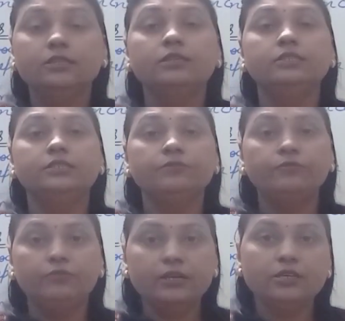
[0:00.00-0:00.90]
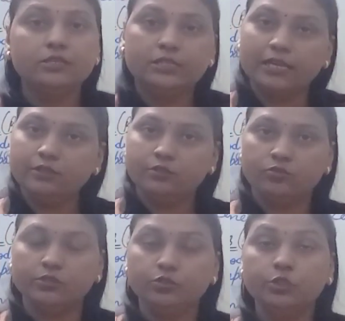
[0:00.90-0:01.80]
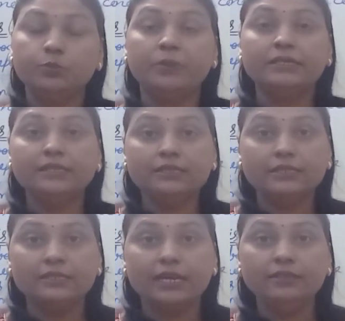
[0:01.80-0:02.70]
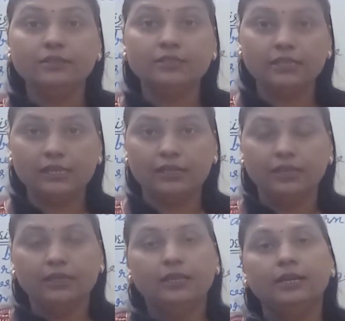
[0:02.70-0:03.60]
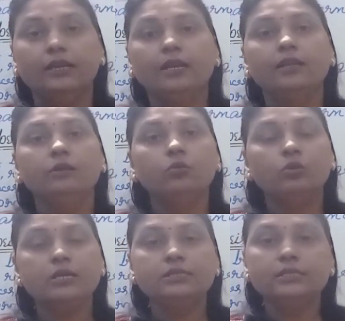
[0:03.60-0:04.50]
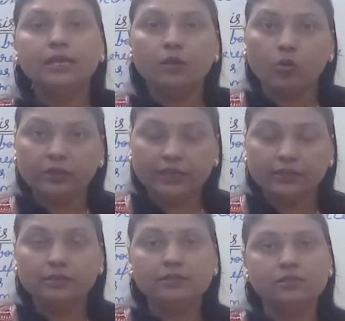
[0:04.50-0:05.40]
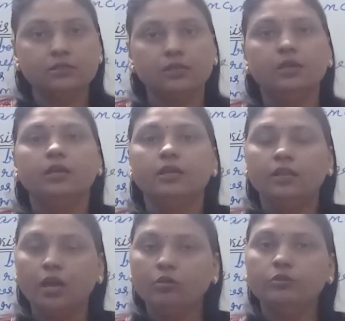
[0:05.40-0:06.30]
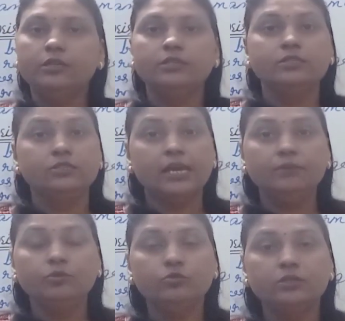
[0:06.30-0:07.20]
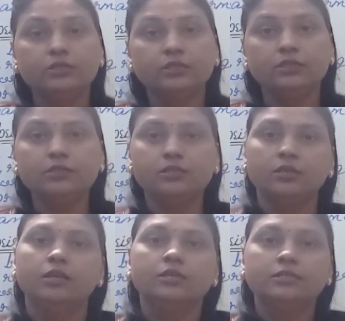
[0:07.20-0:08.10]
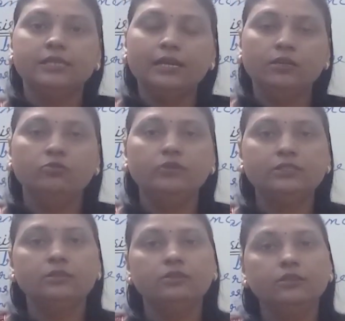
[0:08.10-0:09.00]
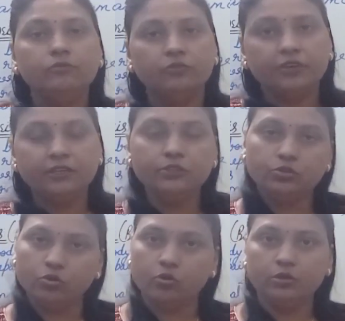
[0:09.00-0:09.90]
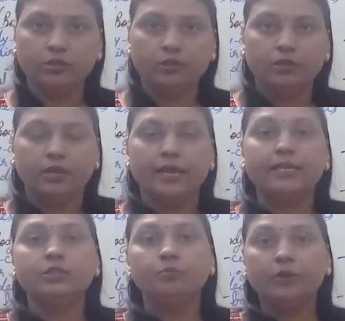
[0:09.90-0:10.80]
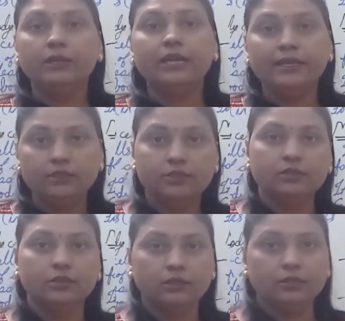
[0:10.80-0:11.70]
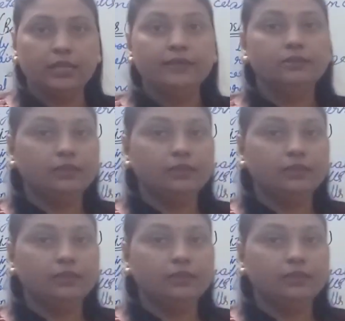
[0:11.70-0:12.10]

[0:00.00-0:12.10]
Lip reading: the different cell structures present inside the cell that are known as cell organelles. Now it is time to discuss cell division in very short as per ninth